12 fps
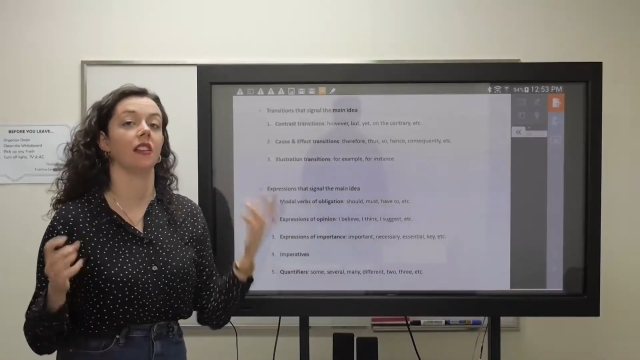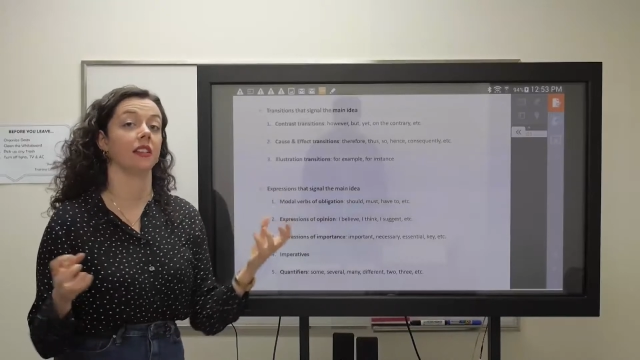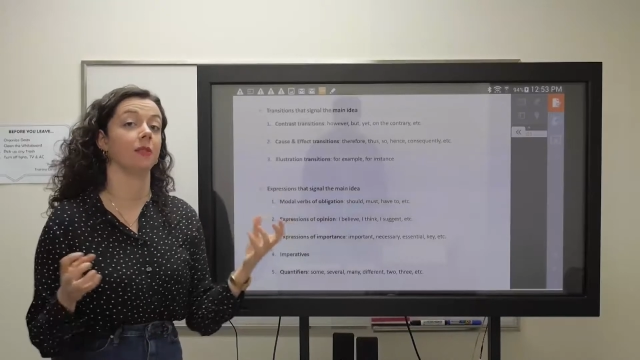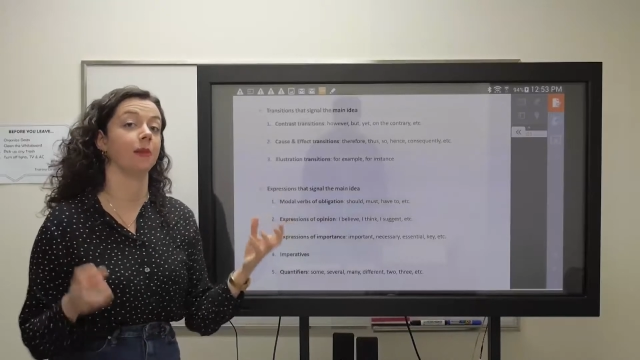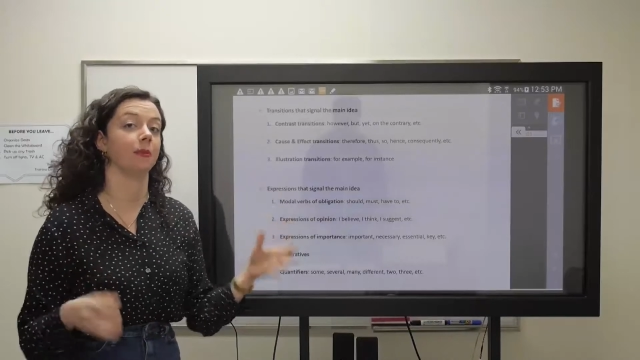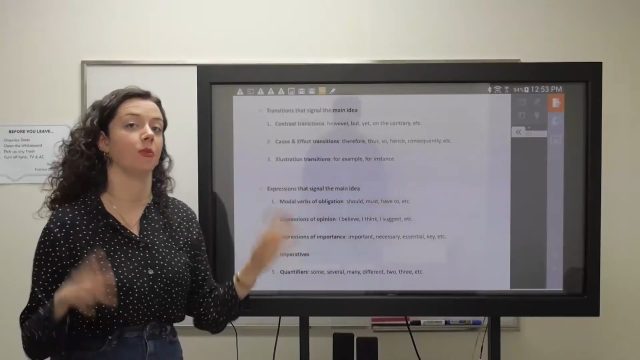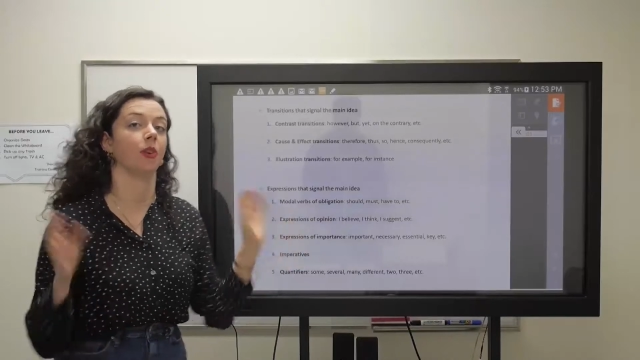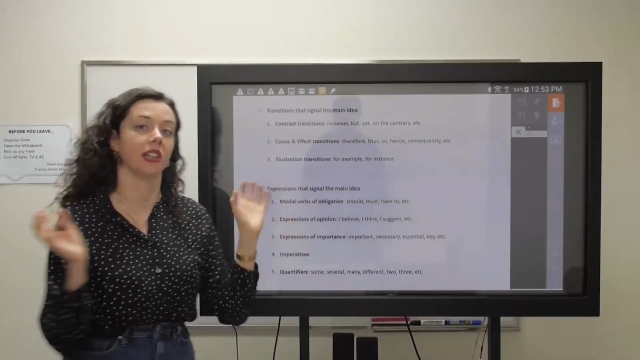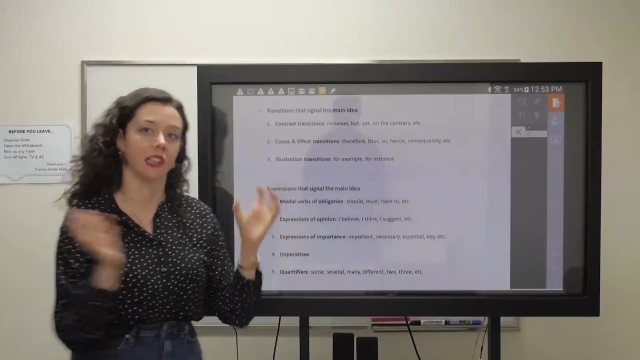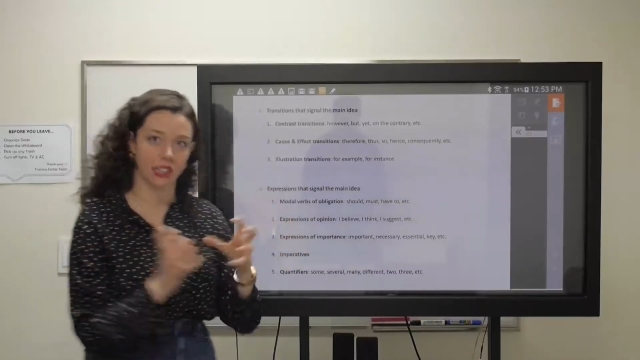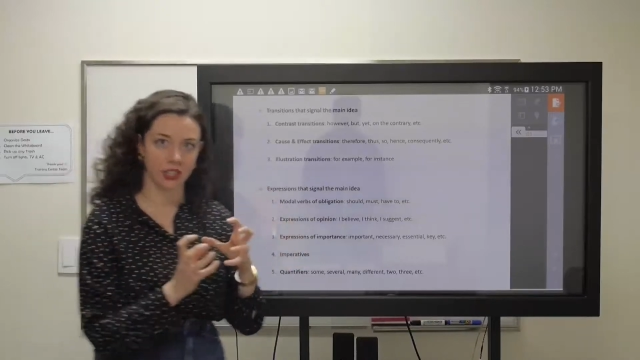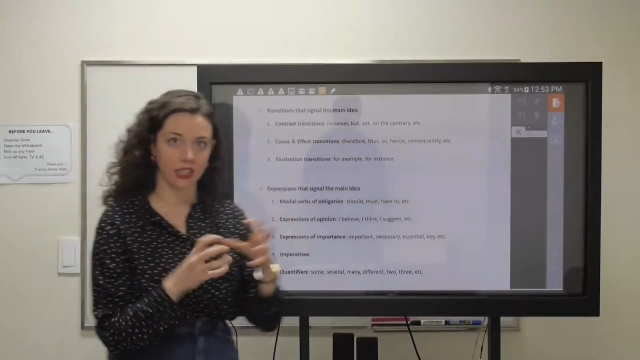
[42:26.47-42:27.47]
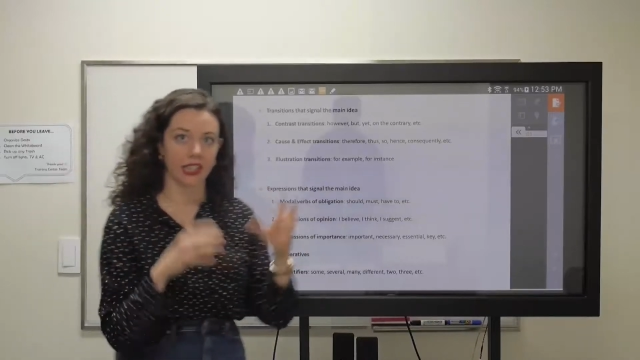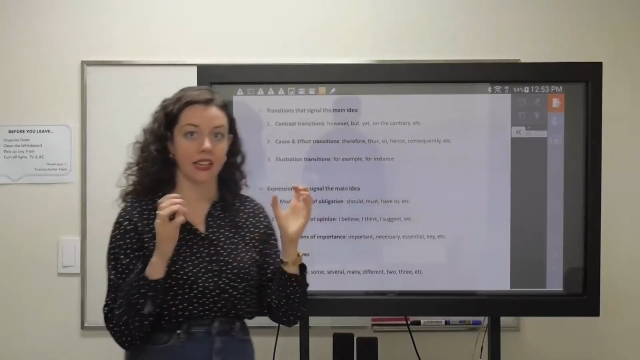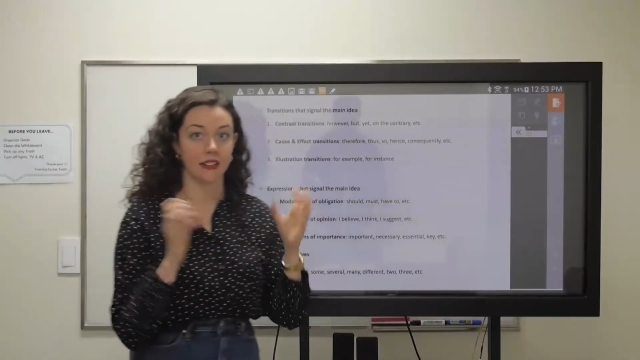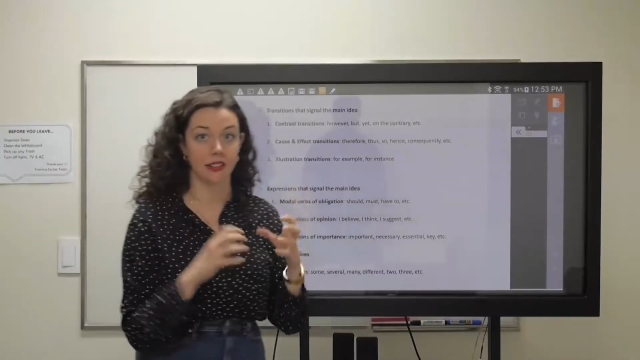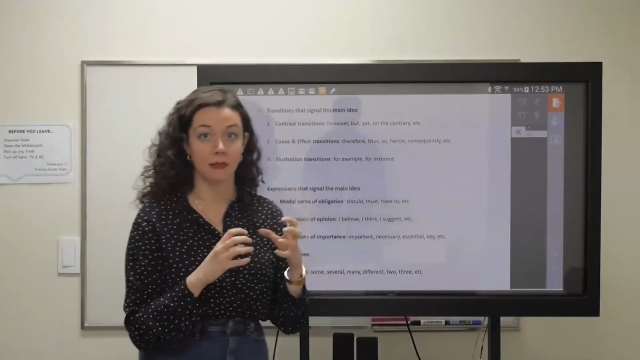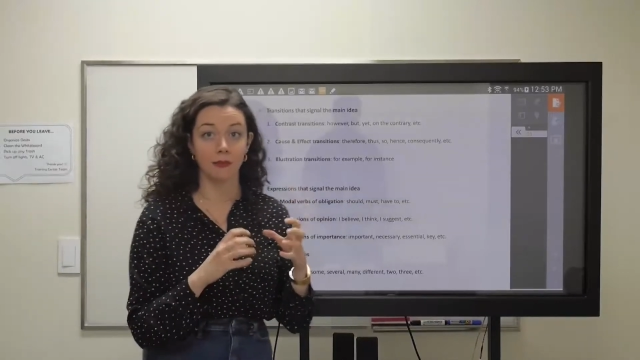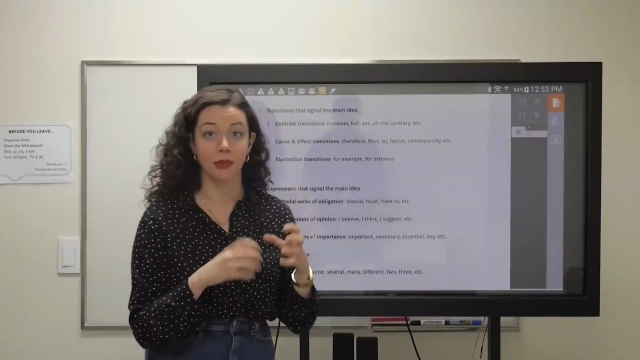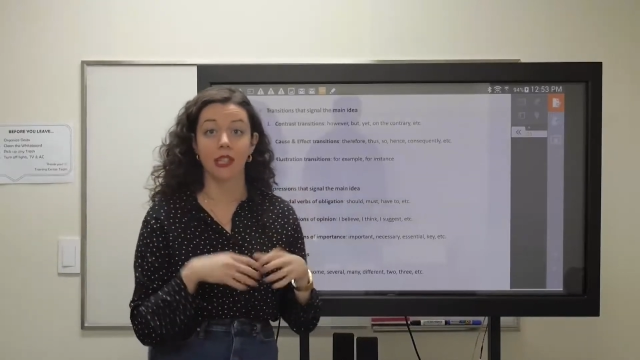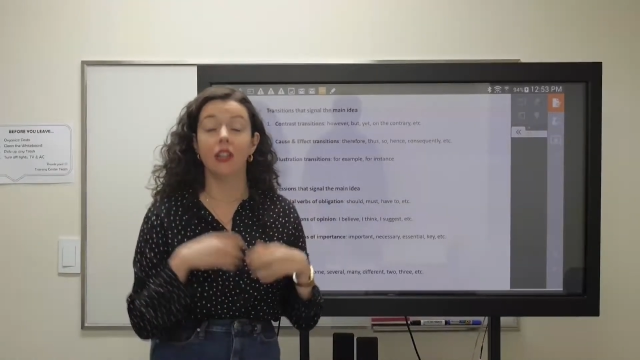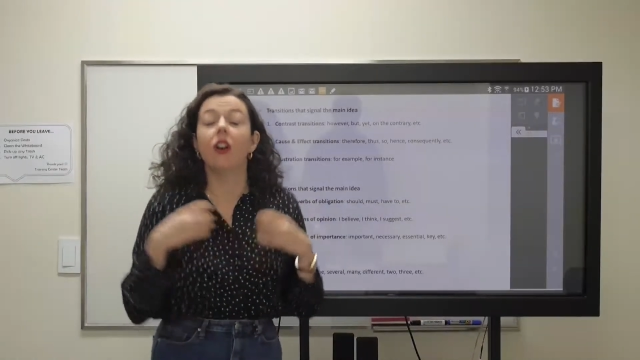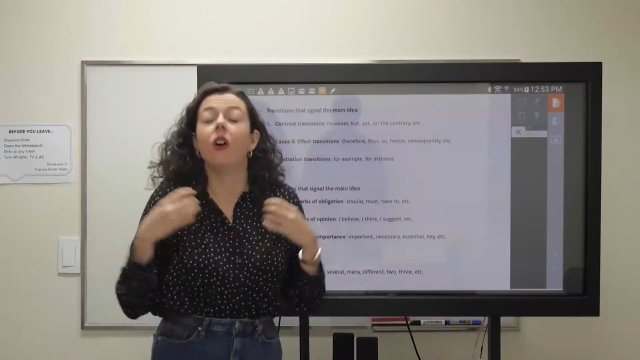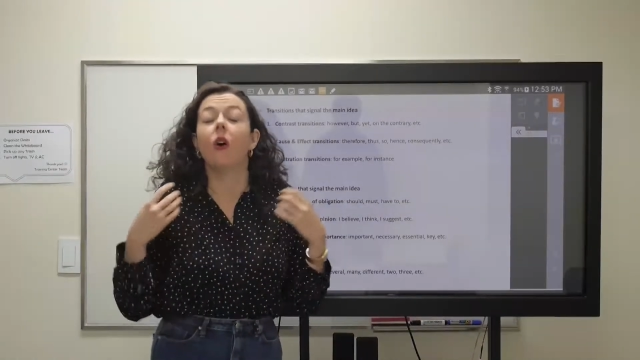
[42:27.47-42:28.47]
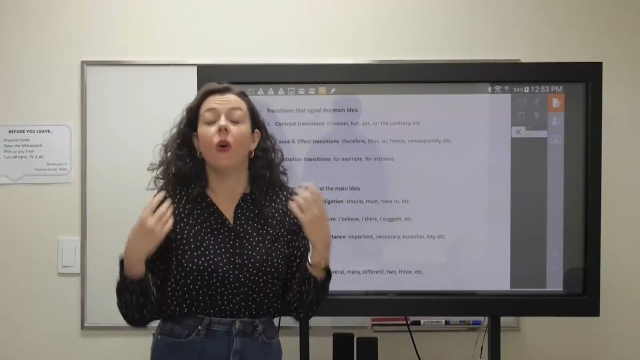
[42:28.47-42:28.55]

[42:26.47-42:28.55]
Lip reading: a little bit more clearly and simply,